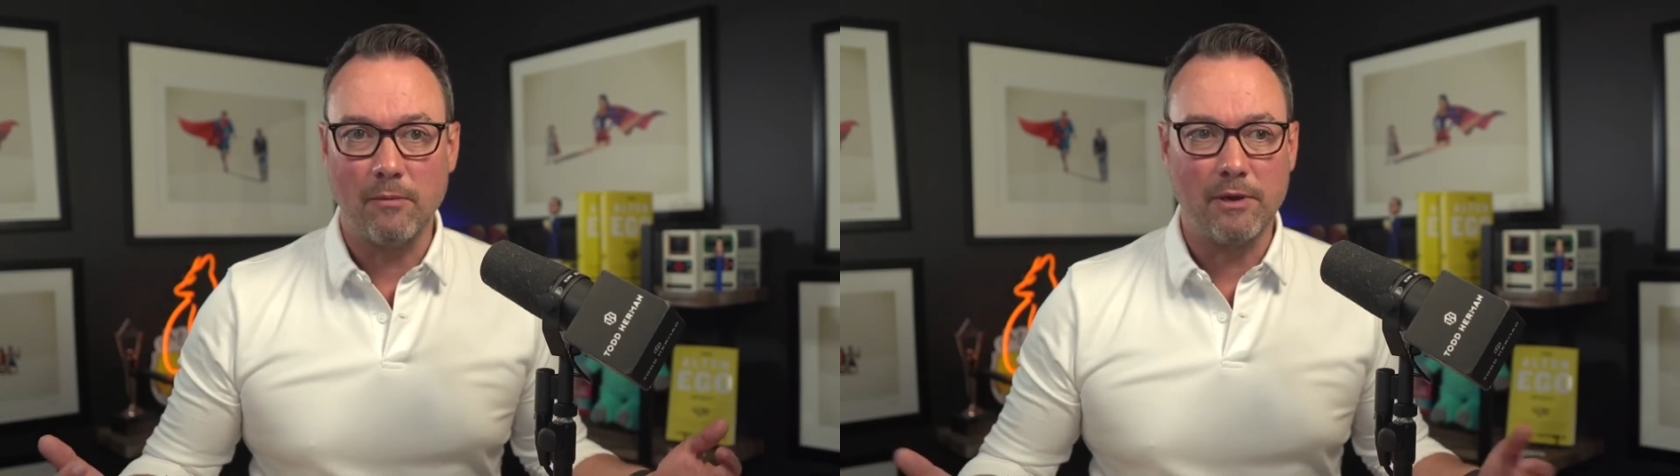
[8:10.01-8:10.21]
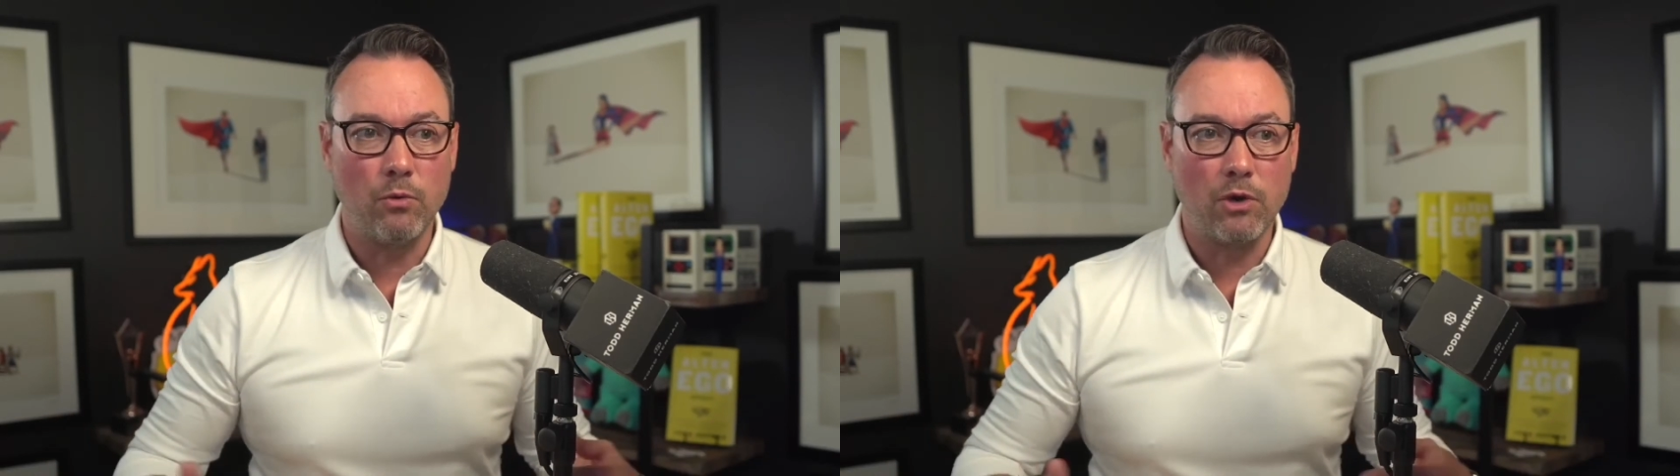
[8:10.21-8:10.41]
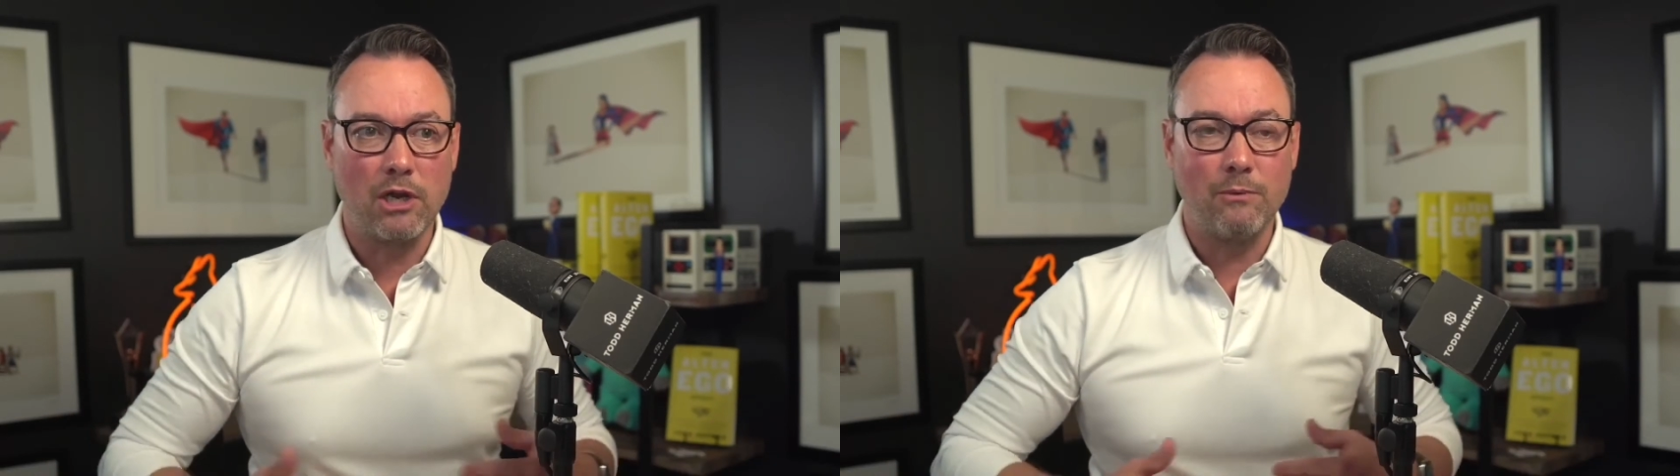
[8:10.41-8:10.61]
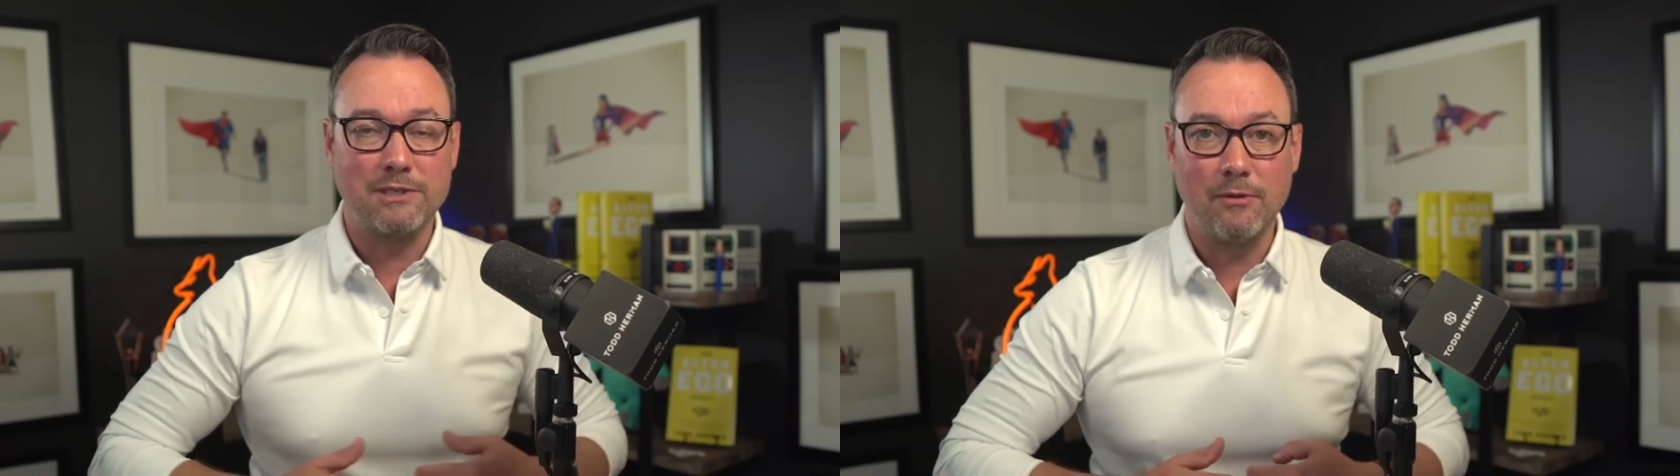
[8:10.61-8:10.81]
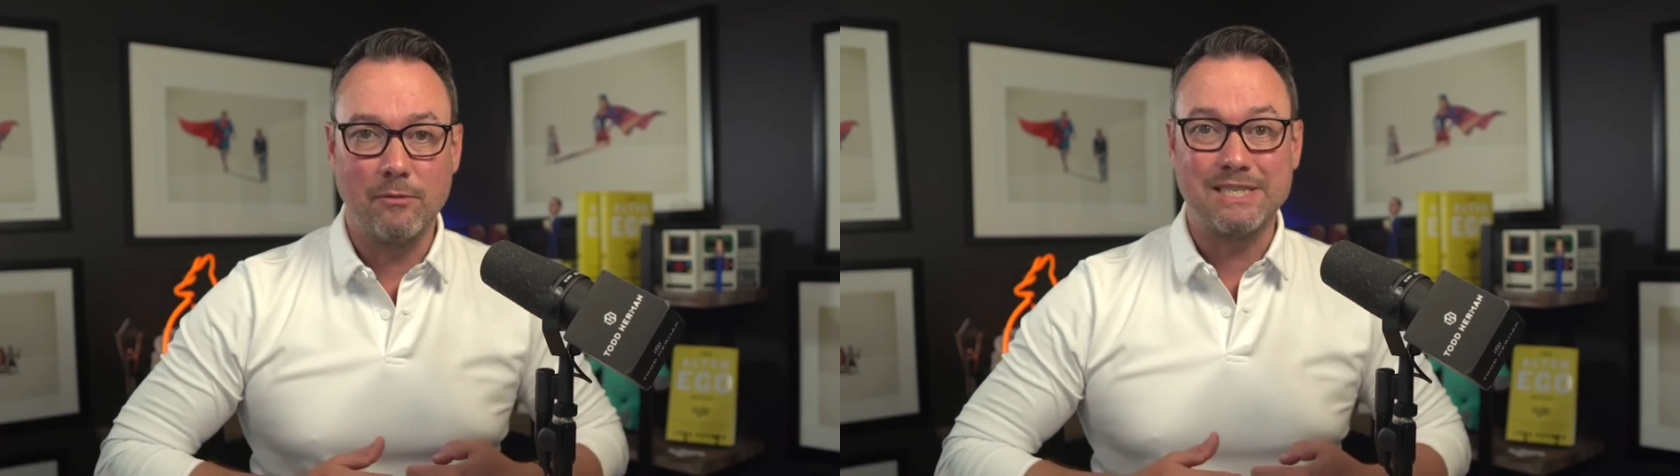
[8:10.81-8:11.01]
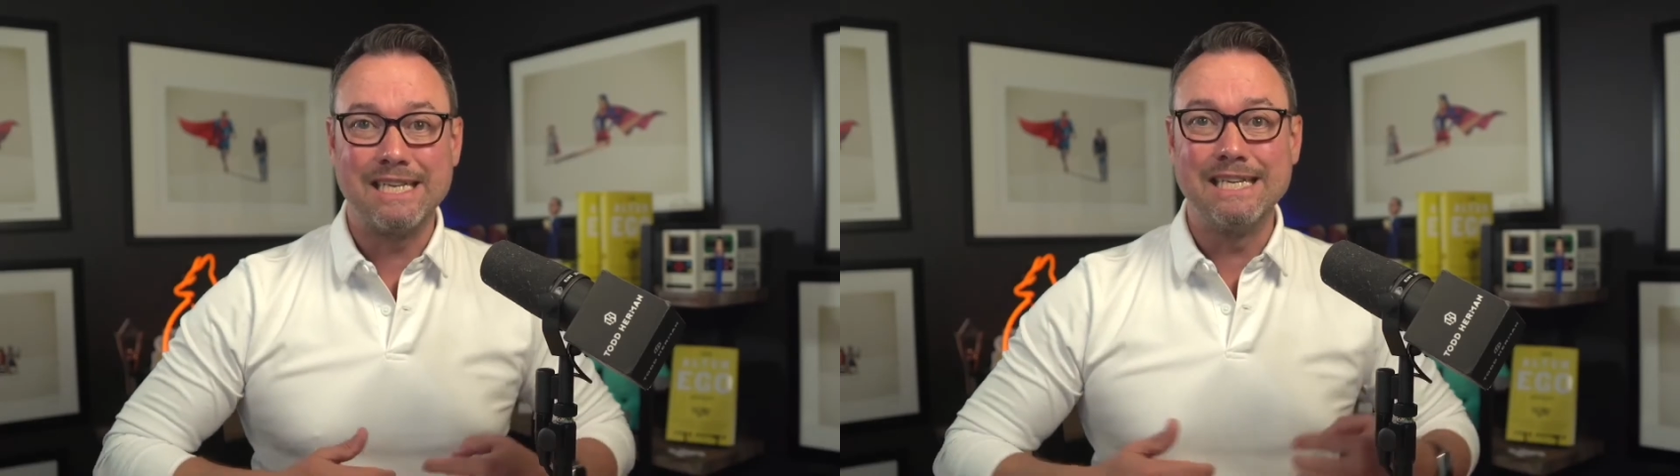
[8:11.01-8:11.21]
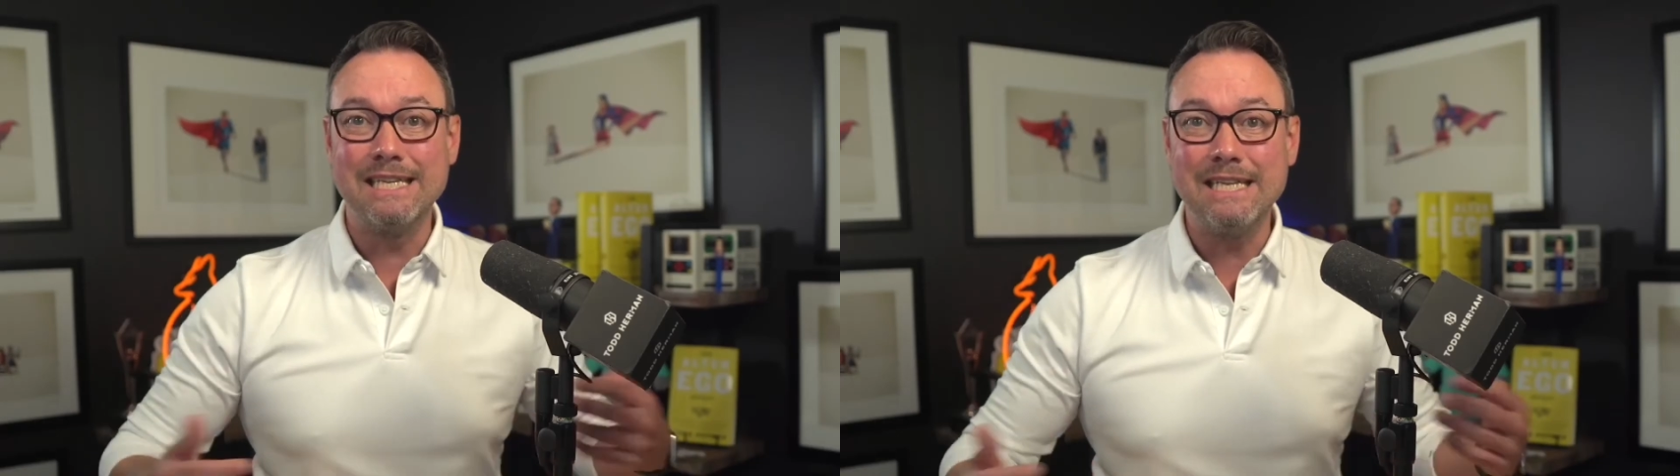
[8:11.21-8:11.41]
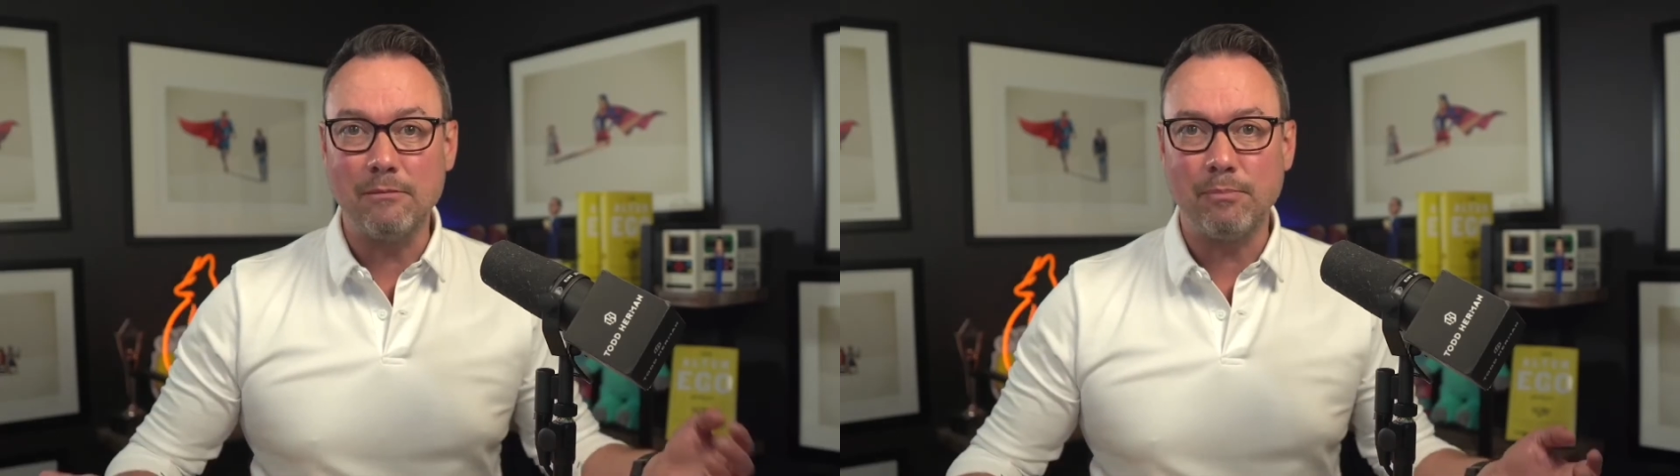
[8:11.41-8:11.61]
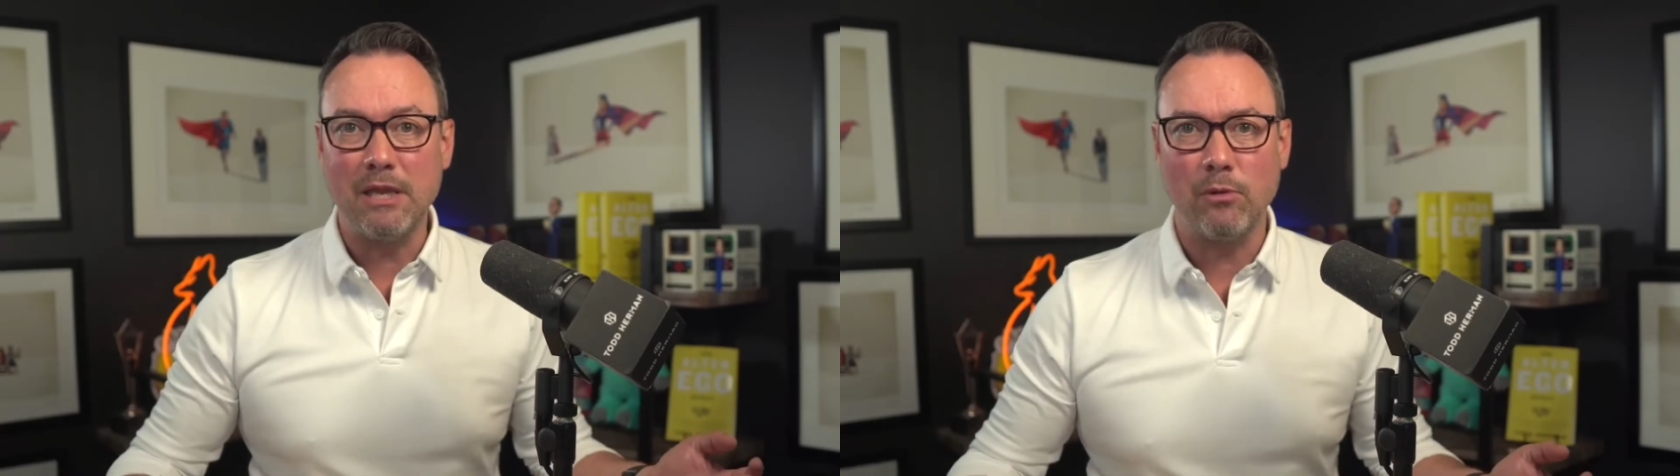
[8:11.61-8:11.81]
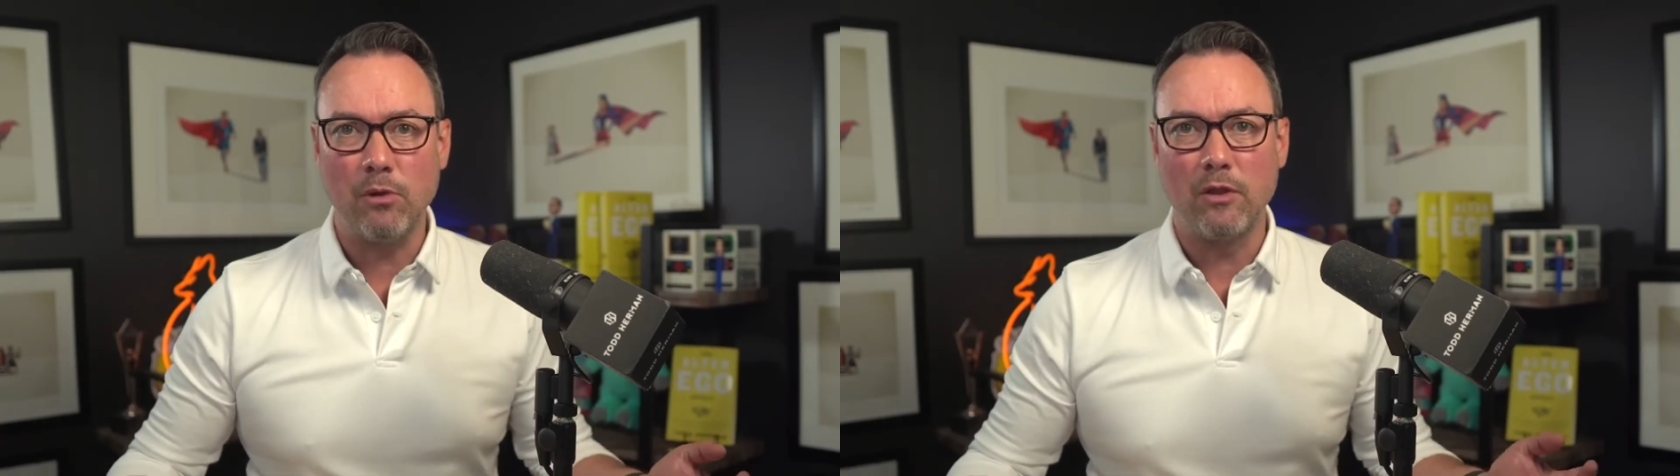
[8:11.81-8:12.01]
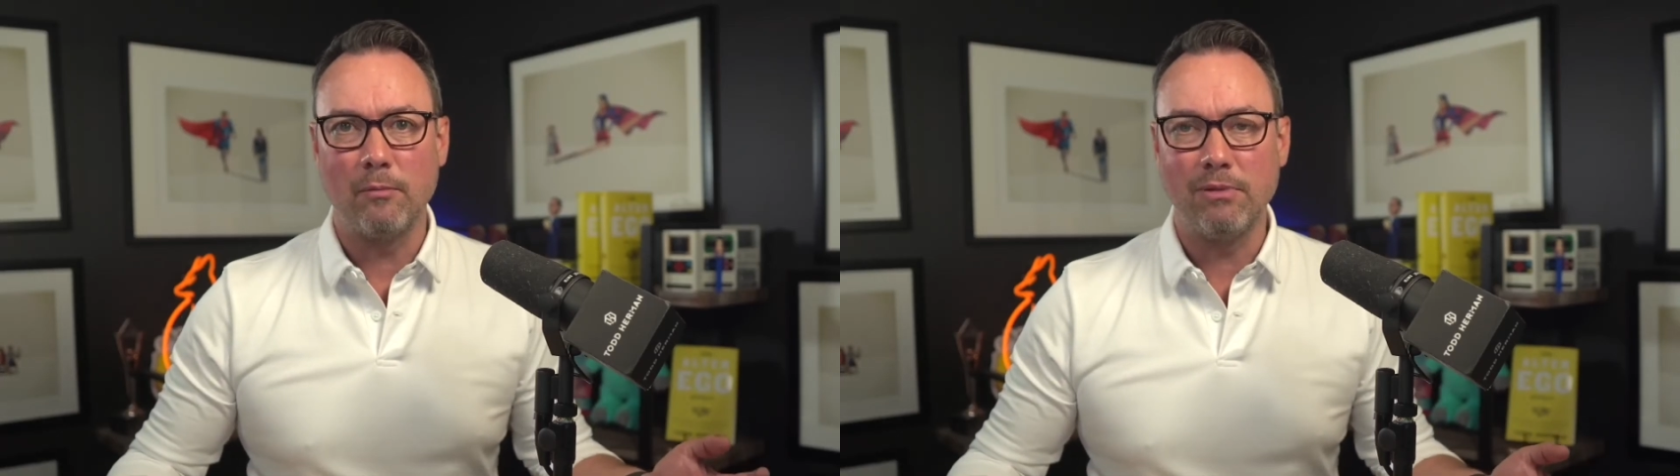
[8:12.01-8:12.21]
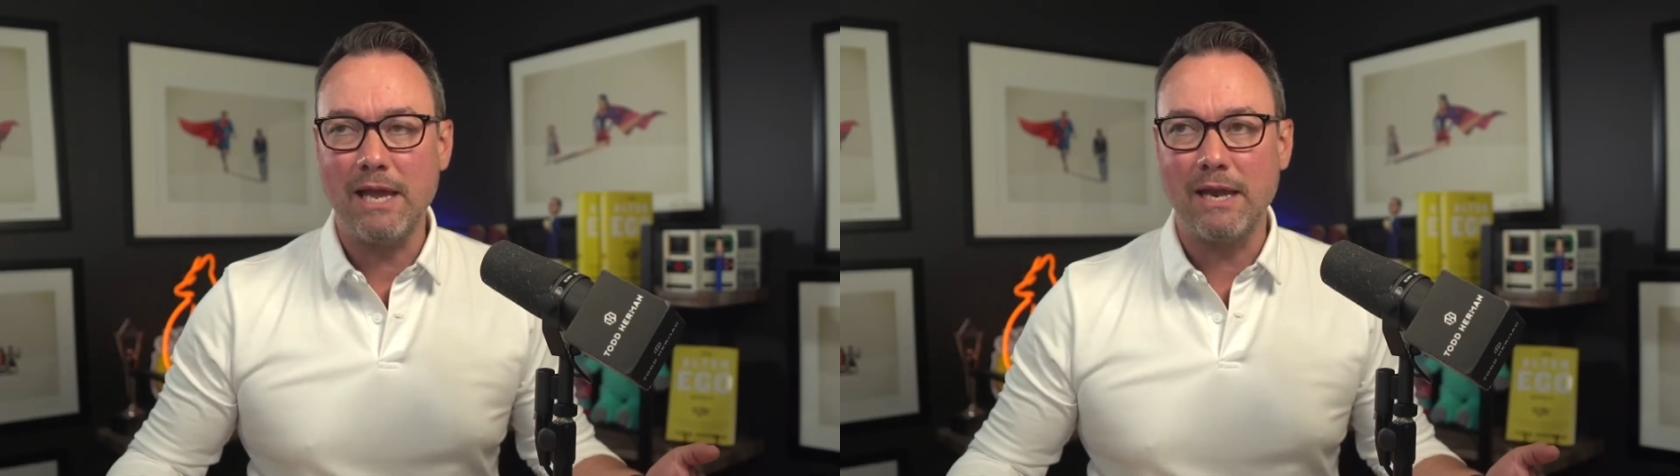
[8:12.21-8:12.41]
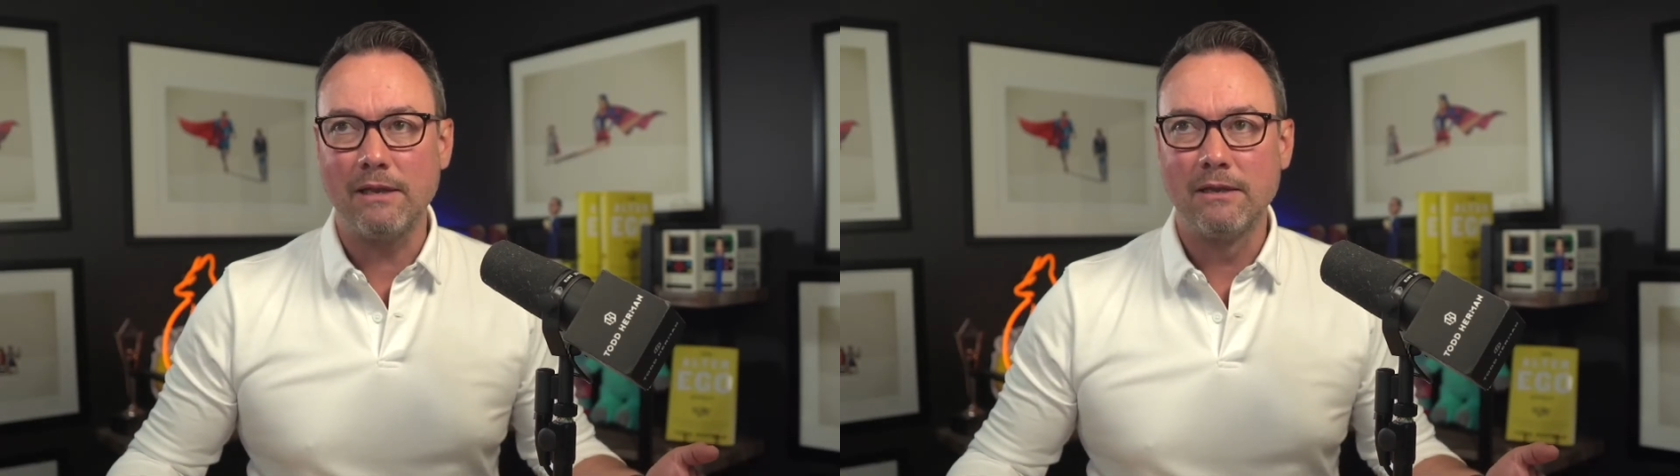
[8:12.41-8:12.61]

working with some of the most elite people on the planet,